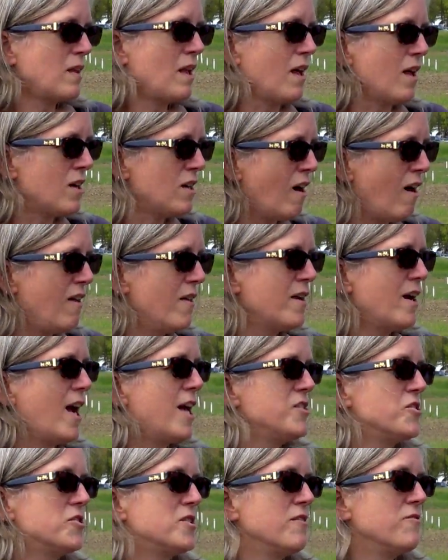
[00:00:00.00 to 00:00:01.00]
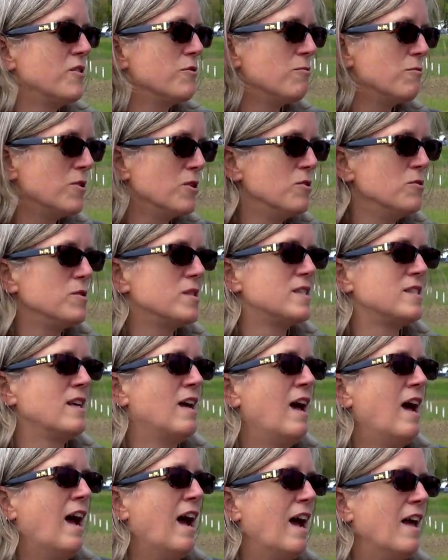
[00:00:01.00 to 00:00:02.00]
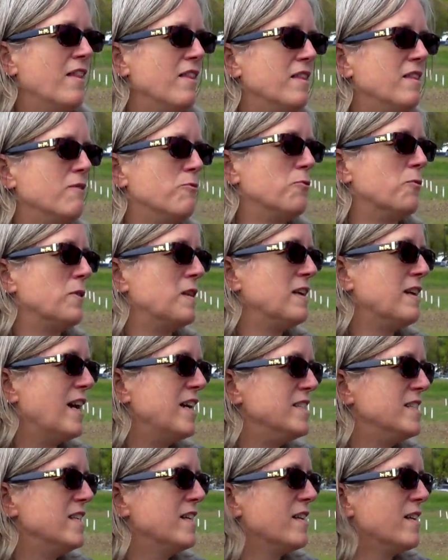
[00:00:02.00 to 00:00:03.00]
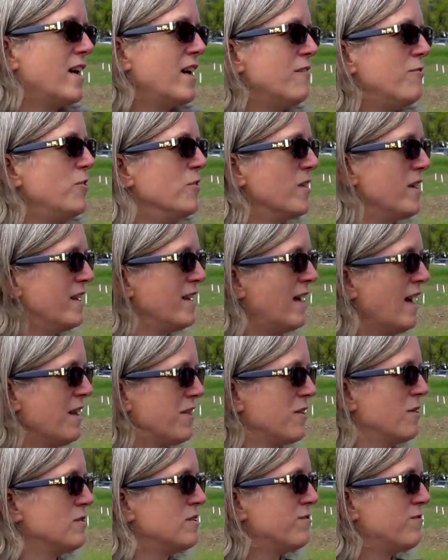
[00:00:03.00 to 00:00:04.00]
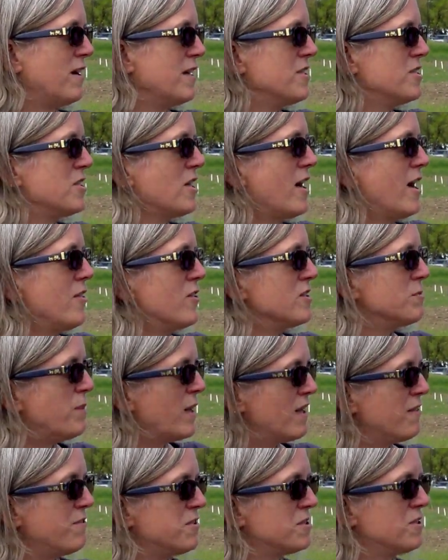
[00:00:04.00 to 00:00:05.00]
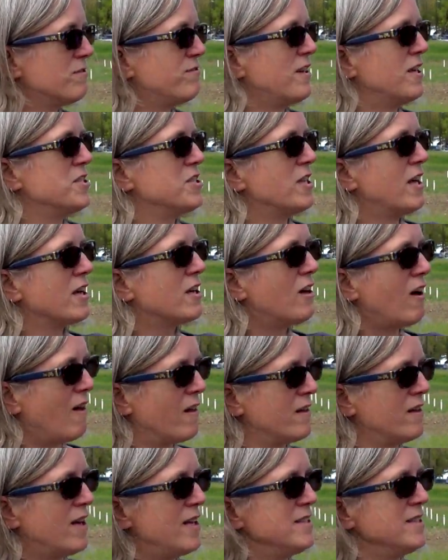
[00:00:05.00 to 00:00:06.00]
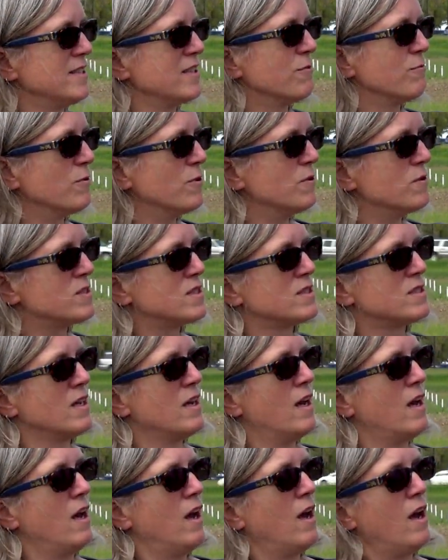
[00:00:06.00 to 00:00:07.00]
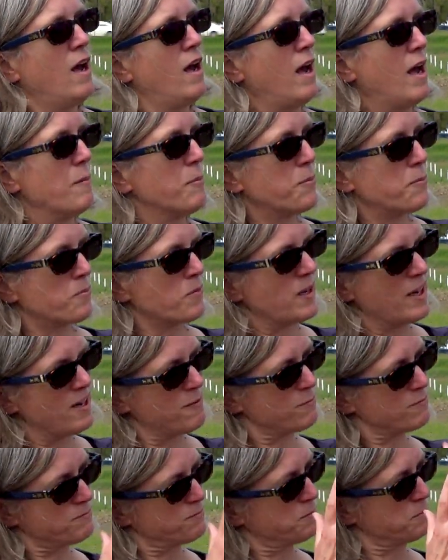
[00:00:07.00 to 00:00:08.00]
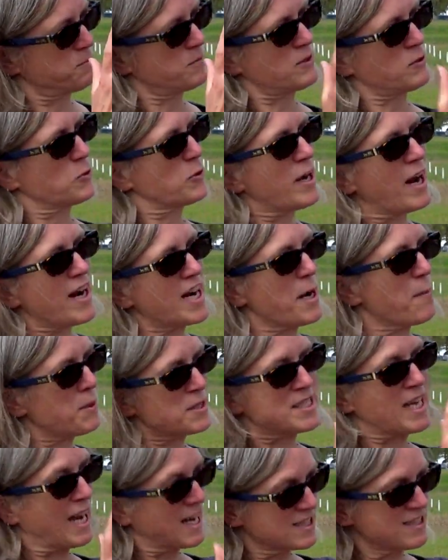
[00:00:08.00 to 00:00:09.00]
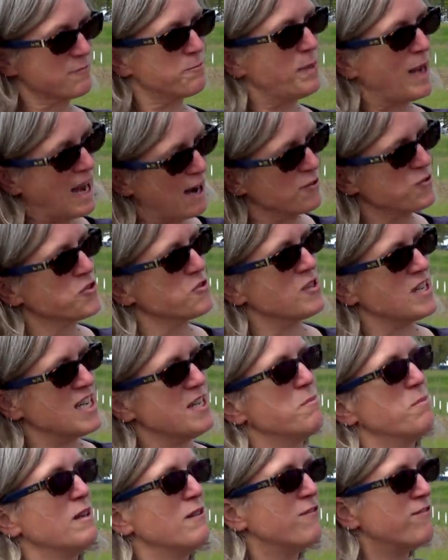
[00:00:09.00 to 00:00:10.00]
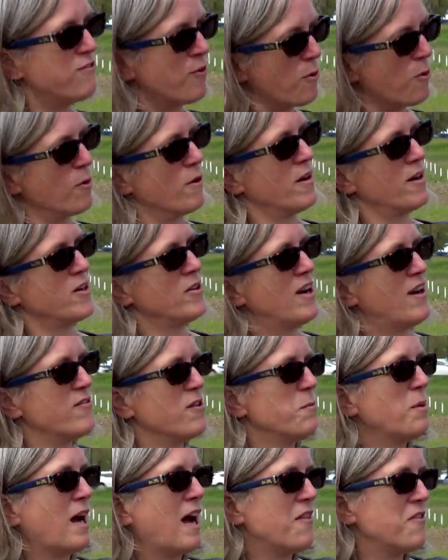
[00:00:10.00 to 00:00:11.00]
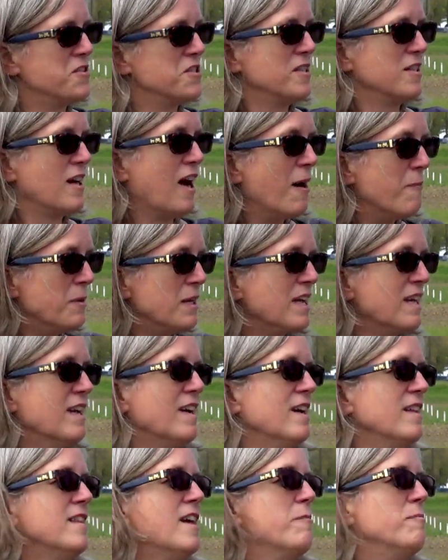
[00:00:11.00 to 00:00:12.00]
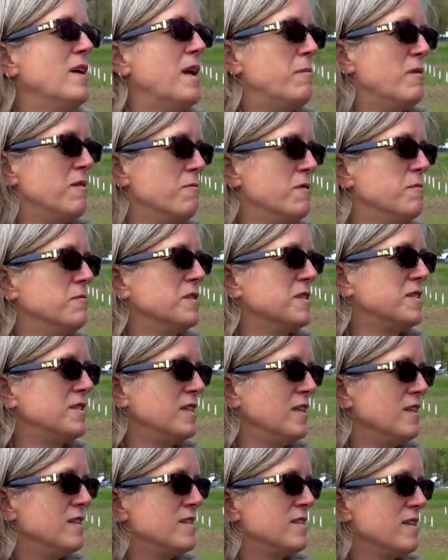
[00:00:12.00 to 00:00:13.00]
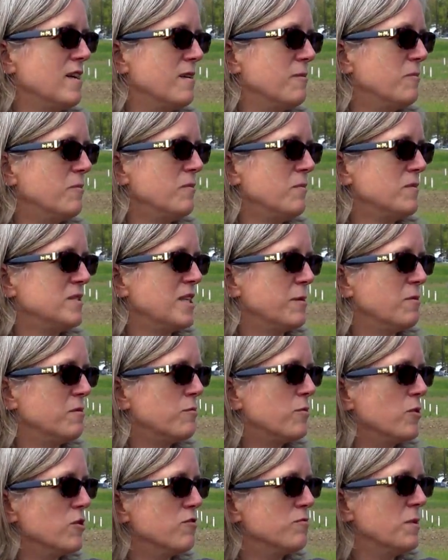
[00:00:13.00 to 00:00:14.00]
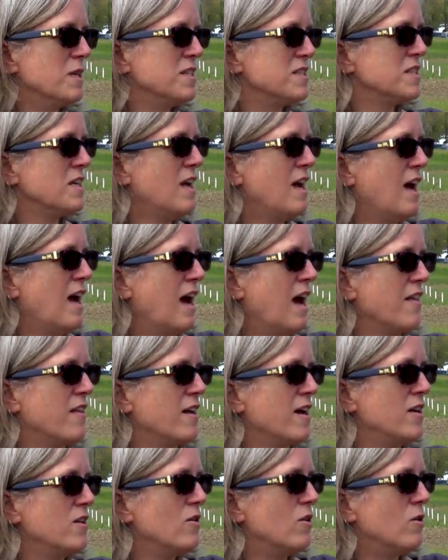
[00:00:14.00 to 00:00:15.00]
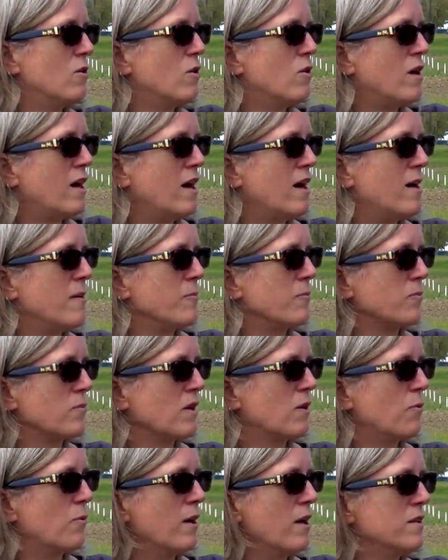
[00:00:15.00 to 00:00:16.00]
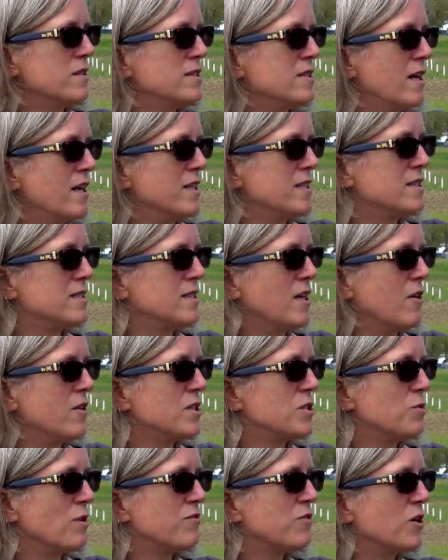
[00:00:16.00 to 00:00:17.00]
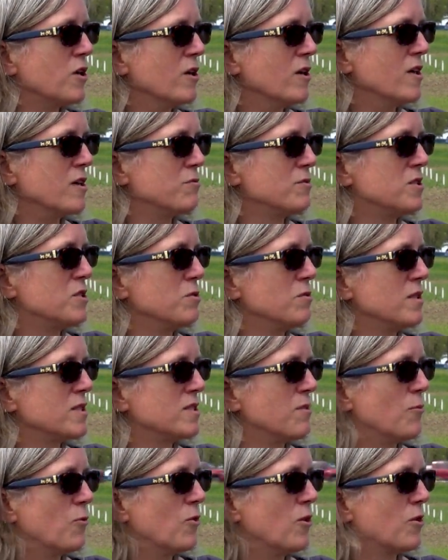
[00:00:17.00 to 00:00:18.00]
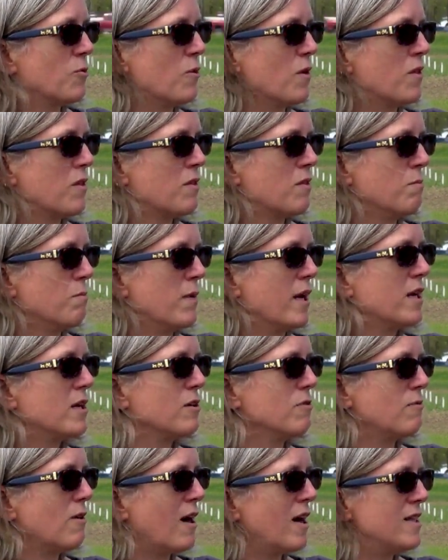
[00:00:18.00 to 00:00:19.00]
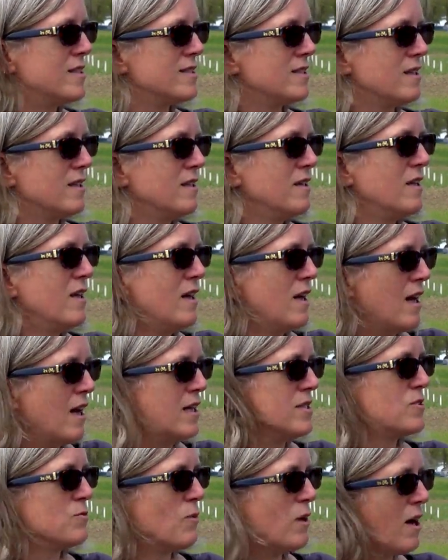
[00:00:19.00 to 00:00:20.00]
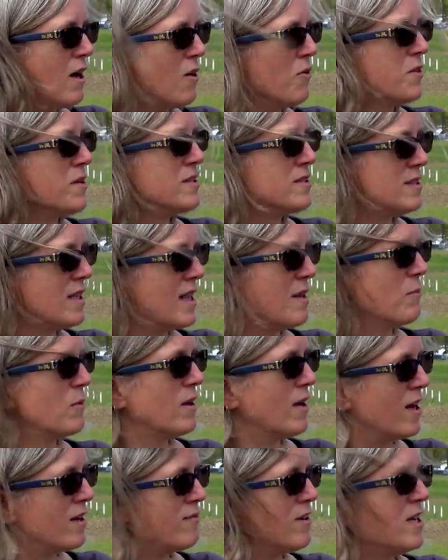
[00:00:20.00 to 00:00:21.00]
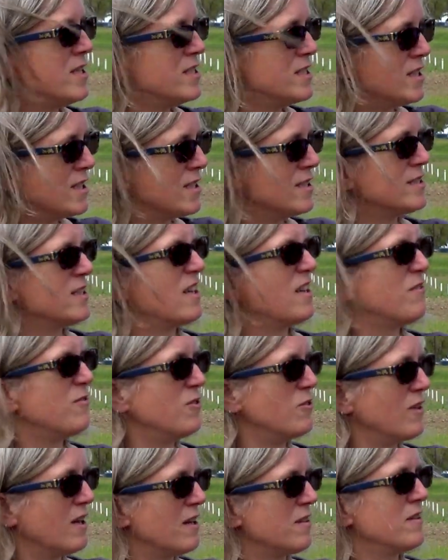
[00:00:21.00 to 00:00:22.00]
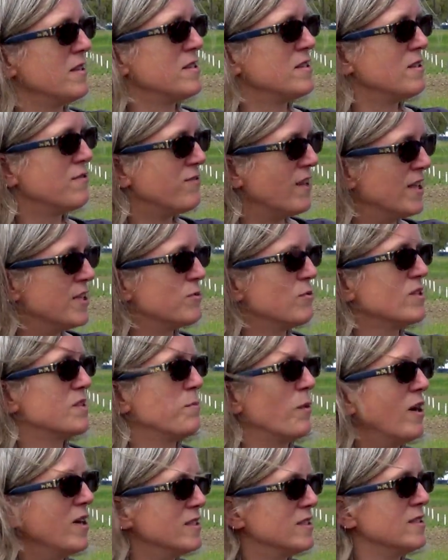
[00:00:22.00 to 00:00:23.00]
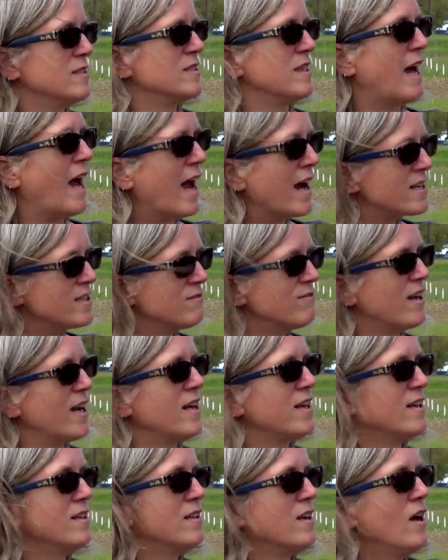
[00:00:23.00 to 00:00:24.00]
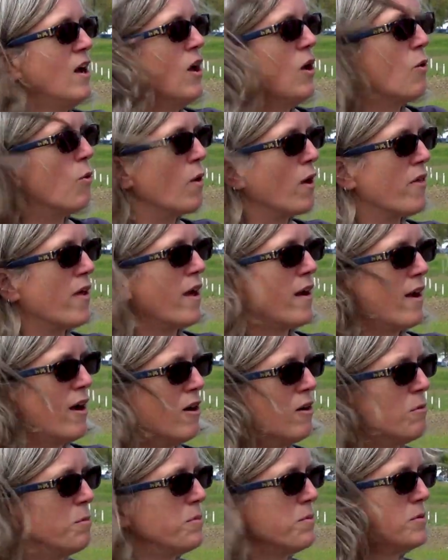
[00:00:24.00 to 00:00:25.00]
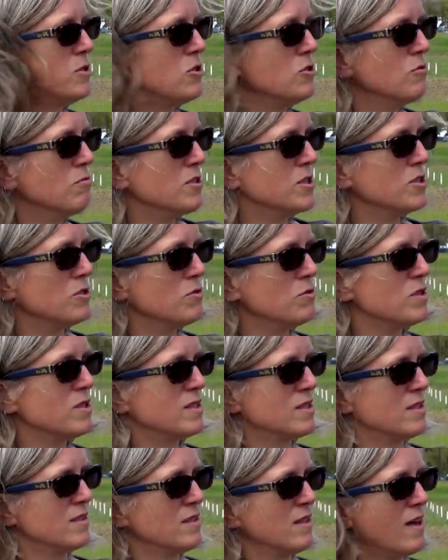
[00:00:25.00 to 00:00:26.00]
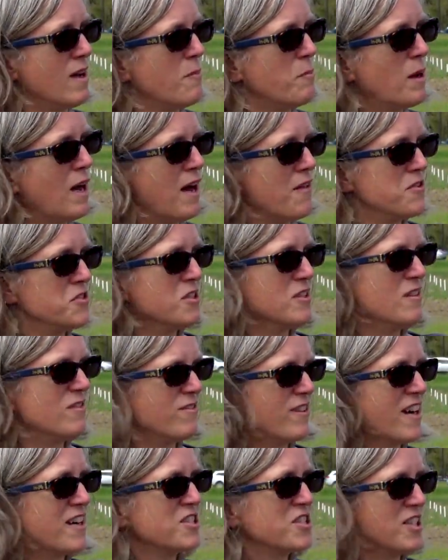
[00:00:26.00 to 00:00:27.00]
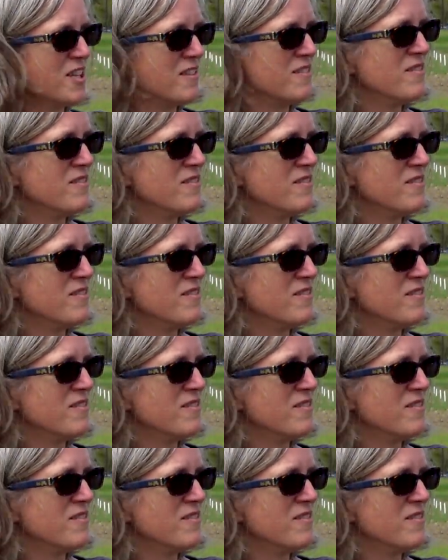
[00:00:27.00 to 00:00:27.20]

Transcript: colonizers of the roots, and with the idea that if you can get those fungi, those beneficial fungi colonizing the roots and kind of creating a protective boundary before you have your pathogen coming in, that maybe we will see some improvement. And then I know one of the scientists out at Swift Current was doing some work with mycorrhiza as well, with the same kind of ideas that if you get these defense responses activated, will that help to reduce pathogen infection?